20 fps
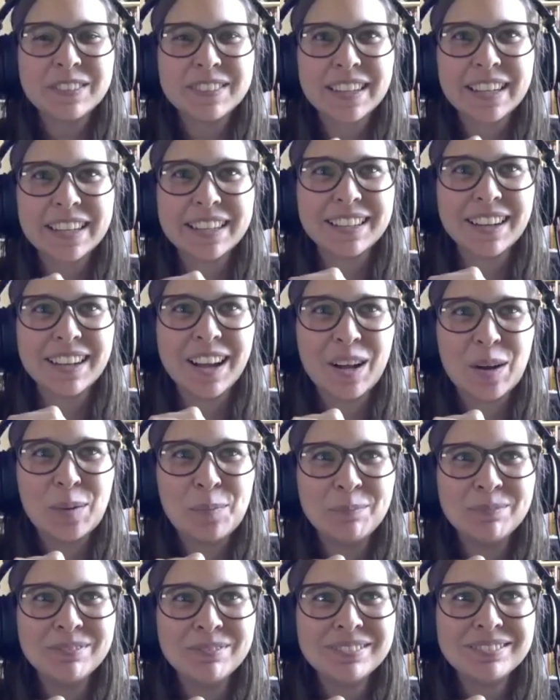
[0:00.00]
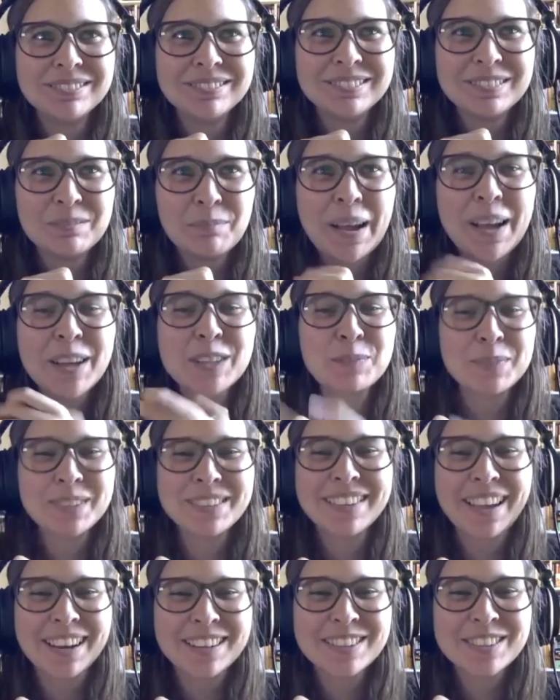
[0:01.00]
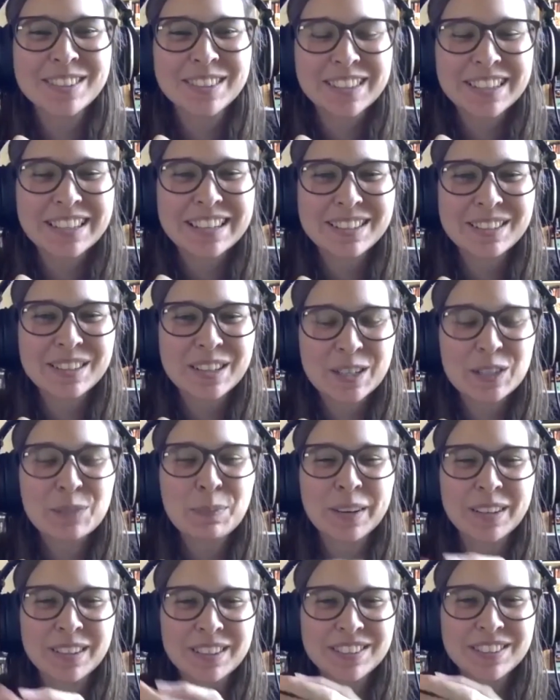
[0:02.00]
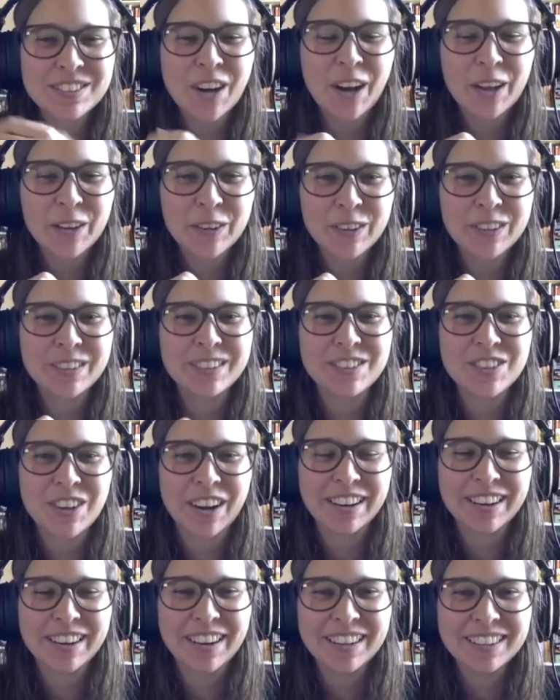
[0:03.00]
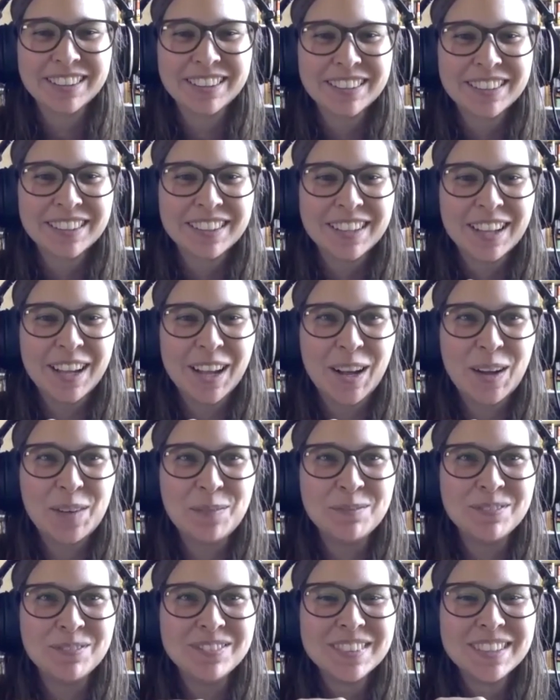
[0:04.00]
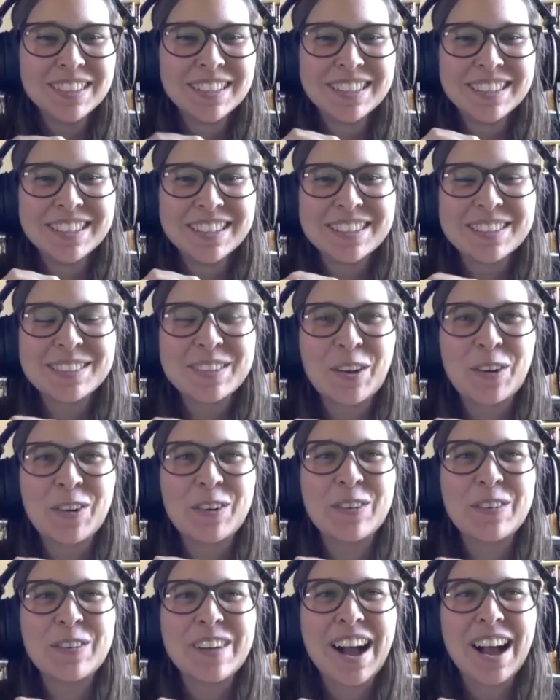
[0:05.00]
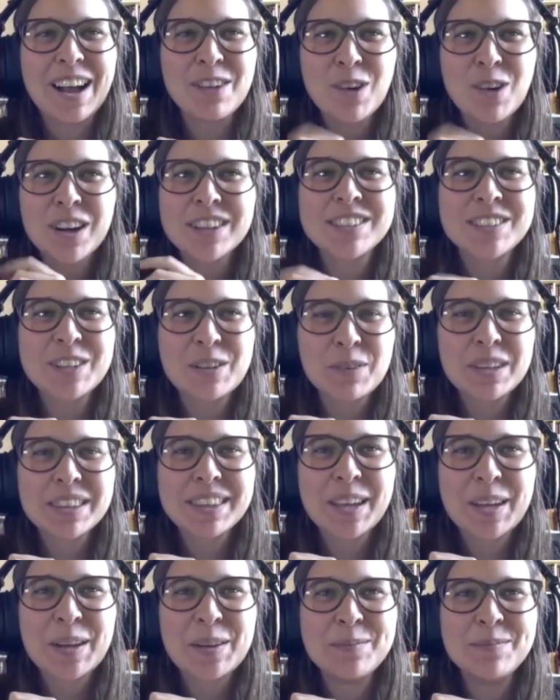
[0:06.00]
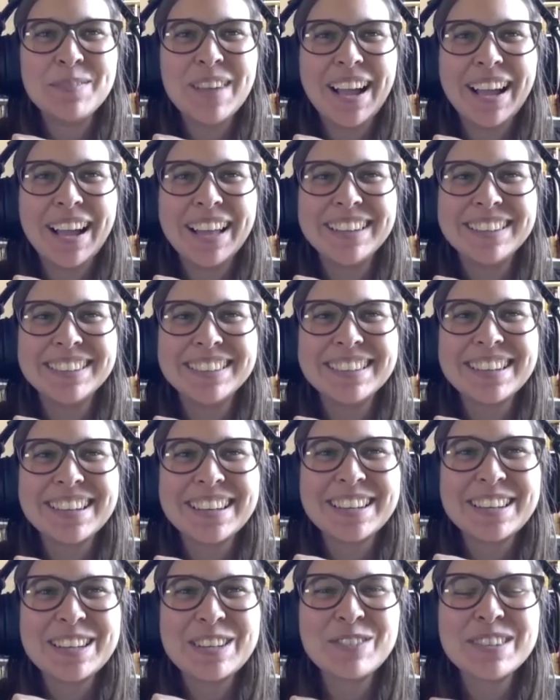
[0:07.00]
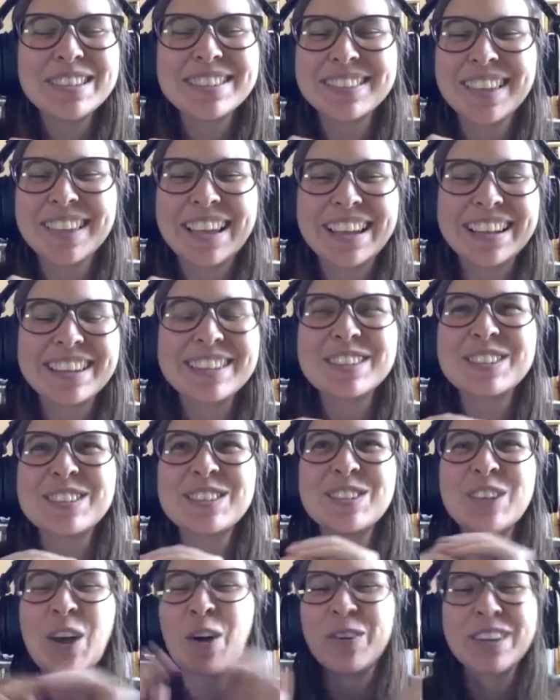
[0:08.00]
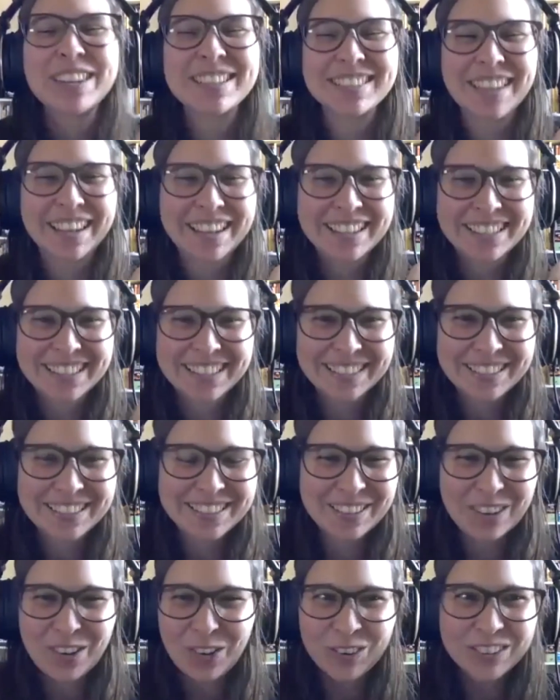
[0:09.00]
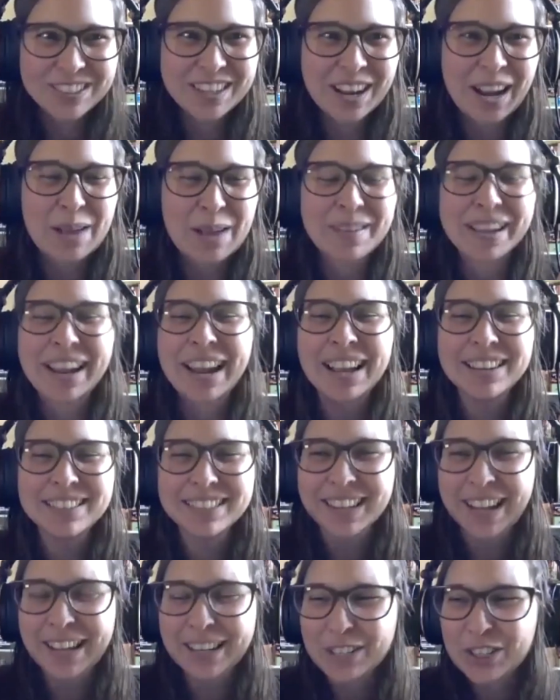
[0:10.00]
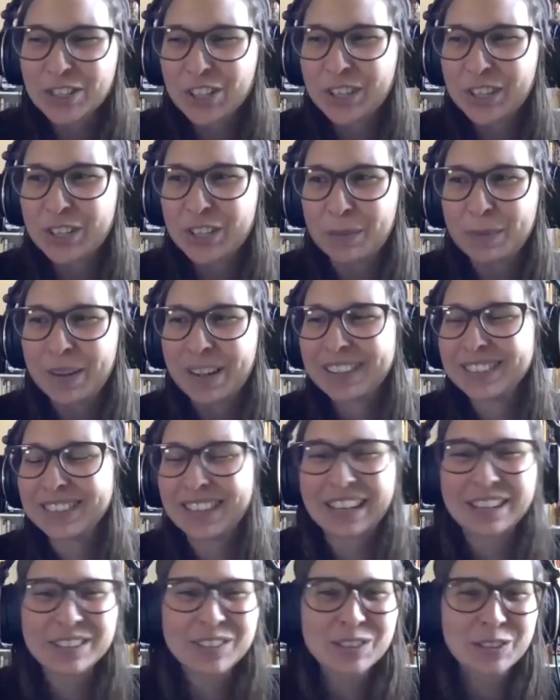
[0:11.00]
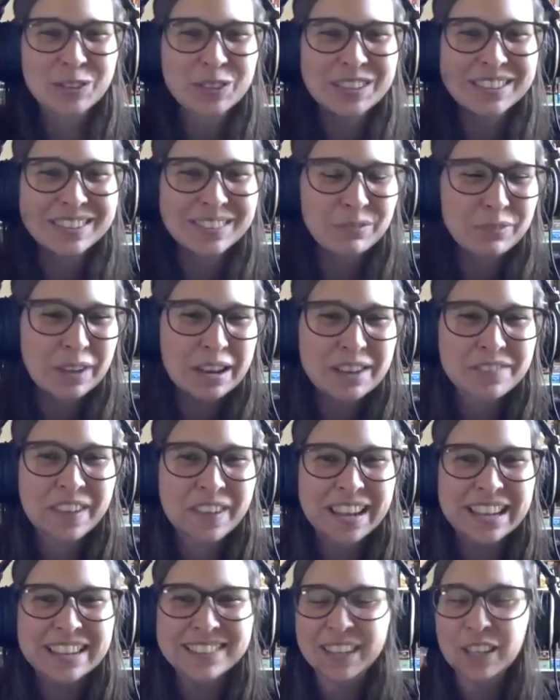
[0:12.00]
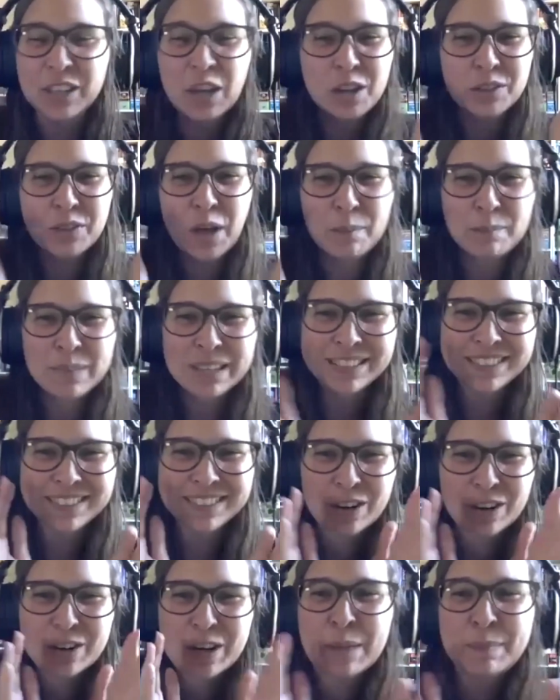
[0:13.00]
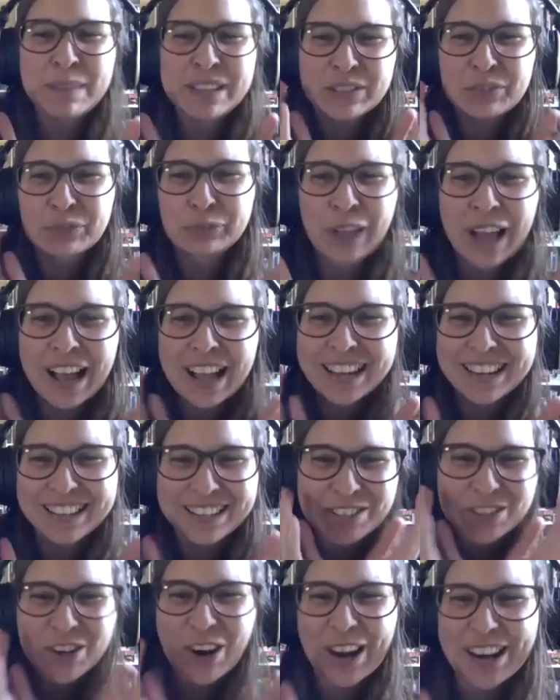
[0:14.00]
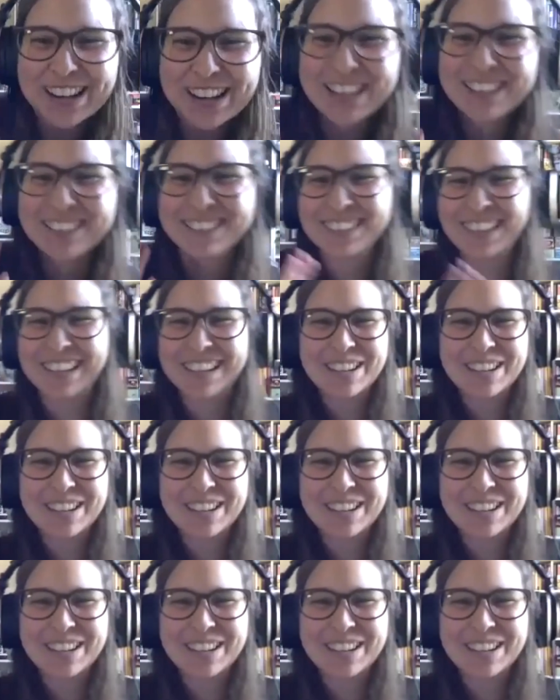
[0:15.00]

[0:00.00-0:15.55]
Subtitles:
it. My husband's actually, he spent his childhood in China. So I watched it with him, and he was like so excited the whole time. Like I had to kind of shush him, because like as soon as Fei Fei, he's like, that means her name means fly in Chinese, like